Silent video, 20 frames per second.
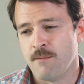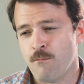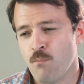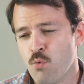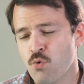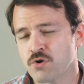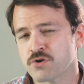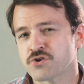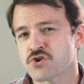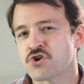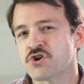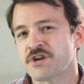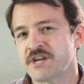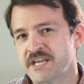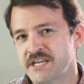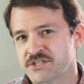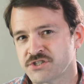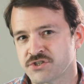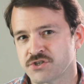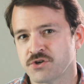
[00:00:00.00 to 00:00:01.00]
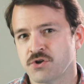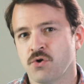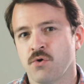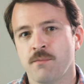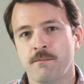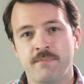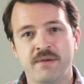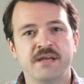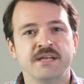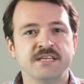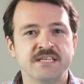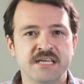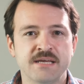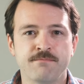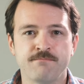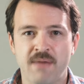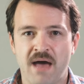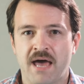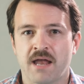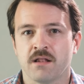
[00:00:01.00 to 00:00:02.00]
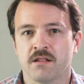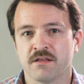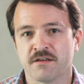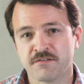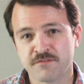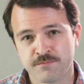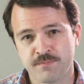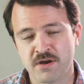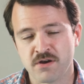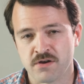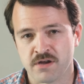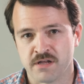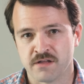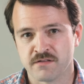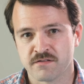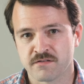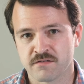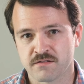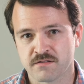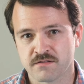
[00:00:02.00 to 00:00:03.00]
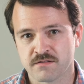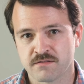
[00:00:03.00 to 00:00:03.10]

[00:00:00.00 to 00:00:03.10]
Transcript: more traditional big team battle experience.